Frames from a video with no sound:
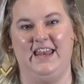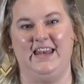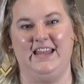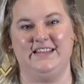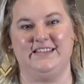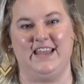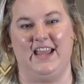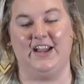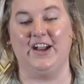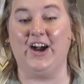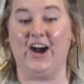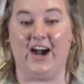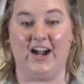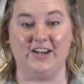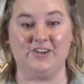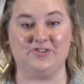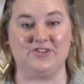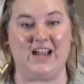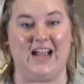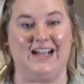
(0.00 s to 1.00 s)
it is a
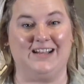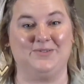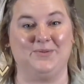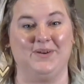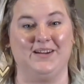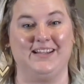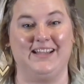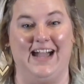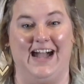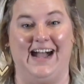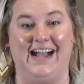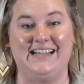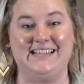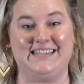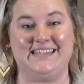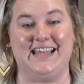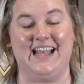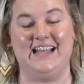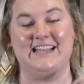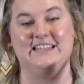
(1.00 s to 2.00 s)
contract where God
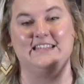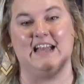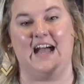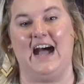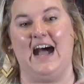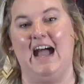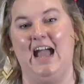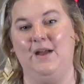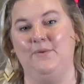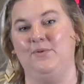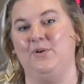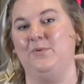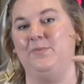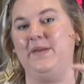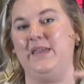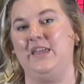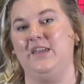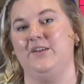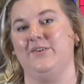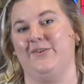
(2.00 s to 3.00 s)
says, I will
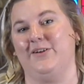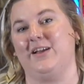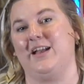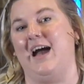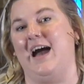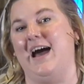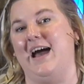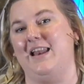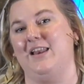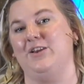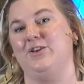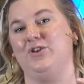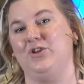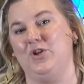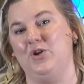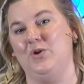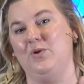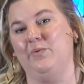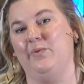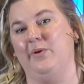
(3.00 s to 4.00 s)
be your God
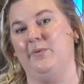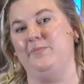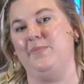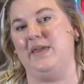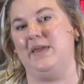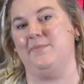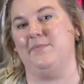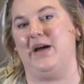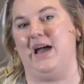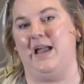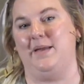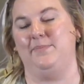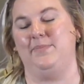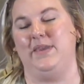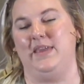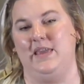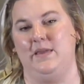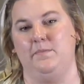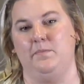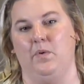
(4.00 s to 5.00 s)
and you will be my
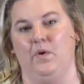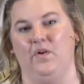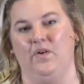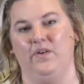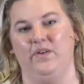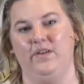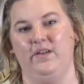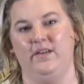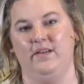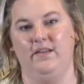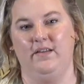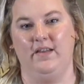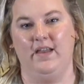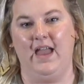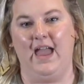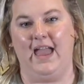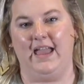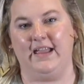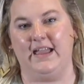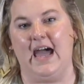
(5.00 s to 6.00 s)
people.
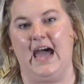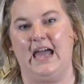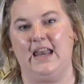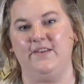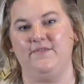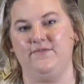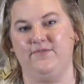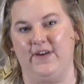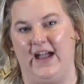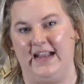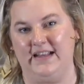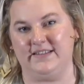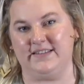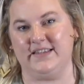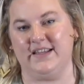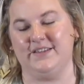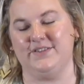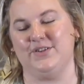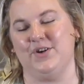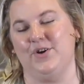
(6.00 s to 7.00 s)
And God
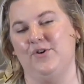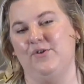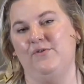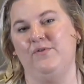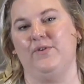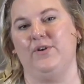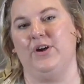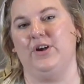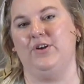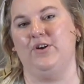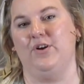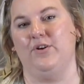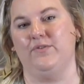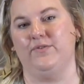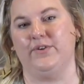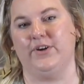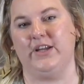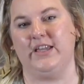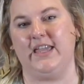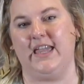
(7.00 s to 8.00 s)
invites us over and
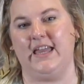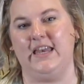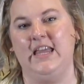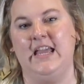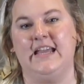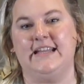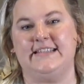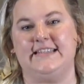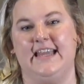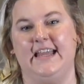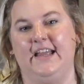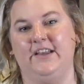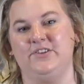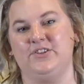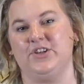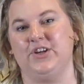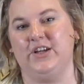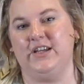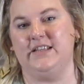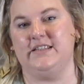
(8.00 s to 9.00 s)
over again to
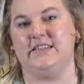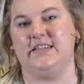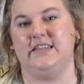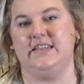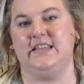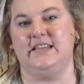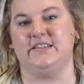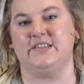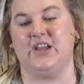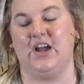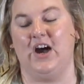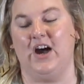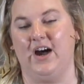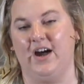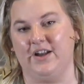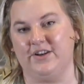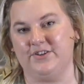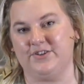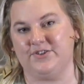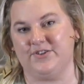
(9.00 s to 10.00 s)
enter into these
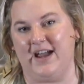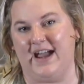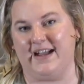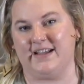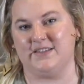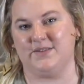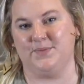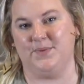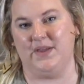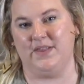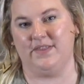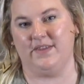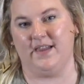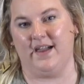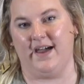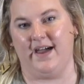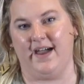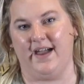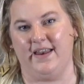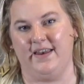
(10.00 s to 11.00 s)
contracts with
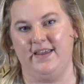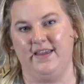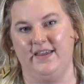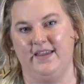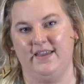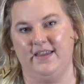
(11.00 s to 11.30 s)
God,